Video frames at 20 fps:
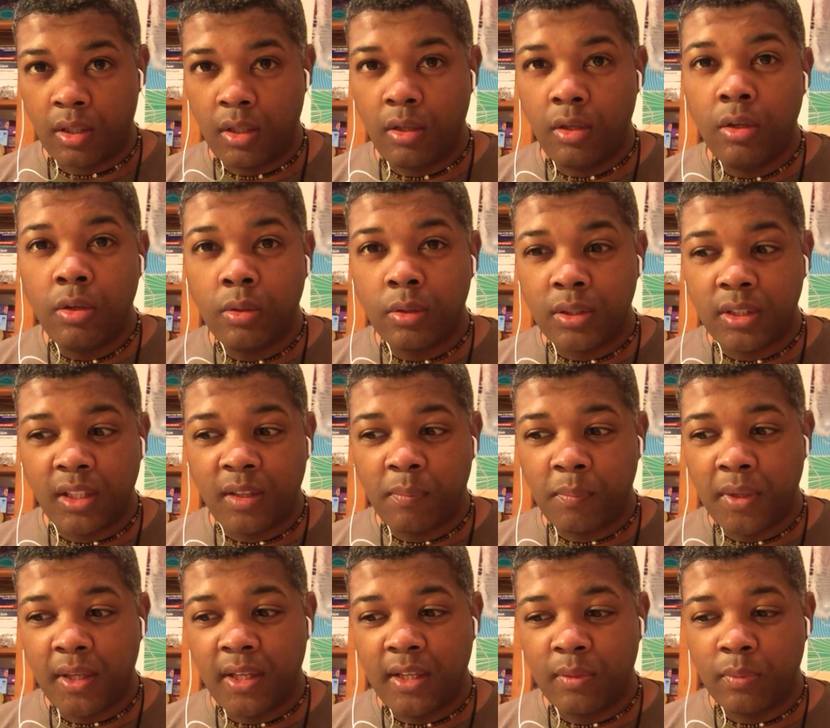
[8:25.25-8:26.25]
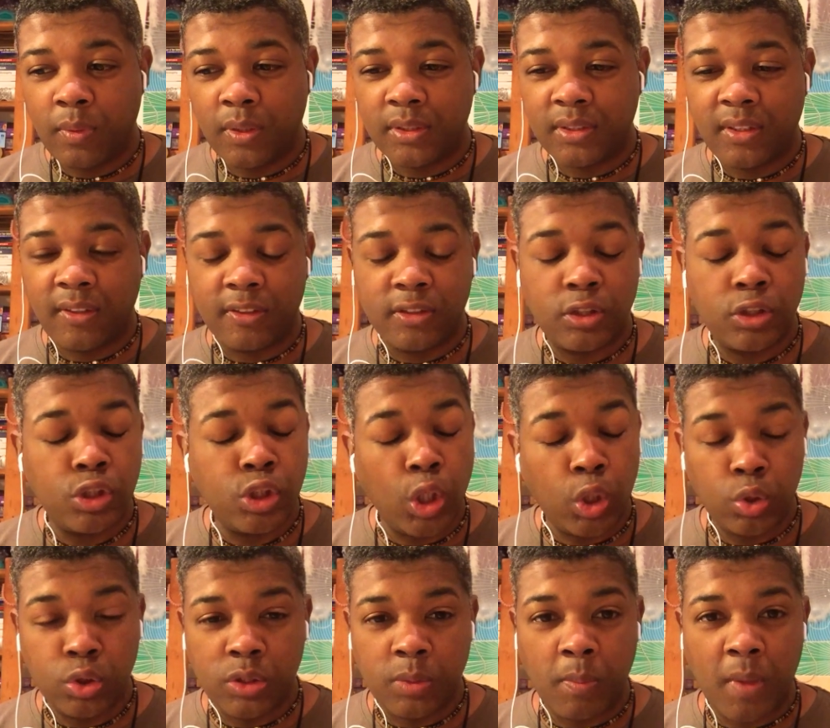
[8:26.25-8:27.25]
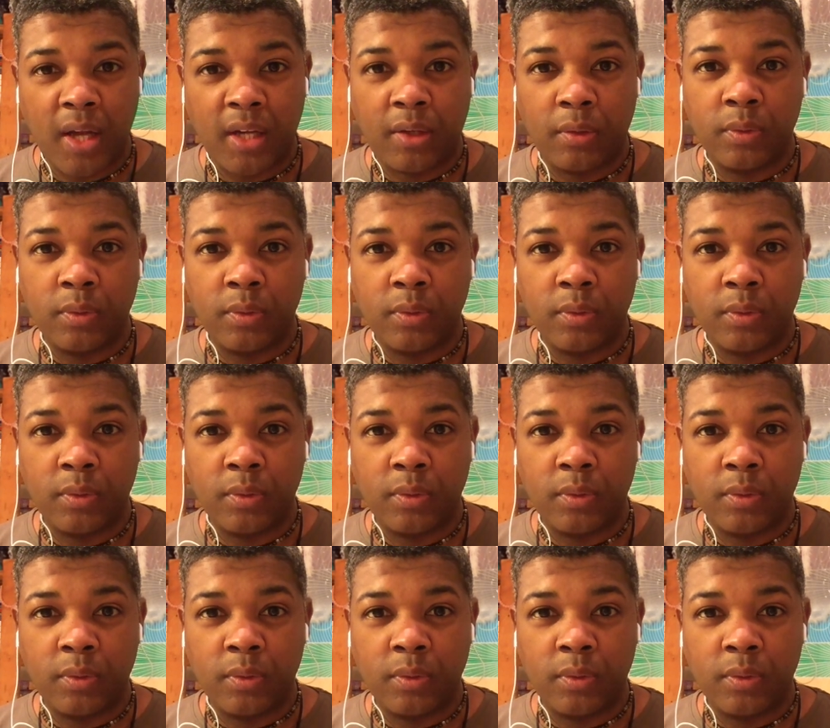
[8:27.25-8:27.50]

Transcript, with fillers: He looked at me, and it was so smart.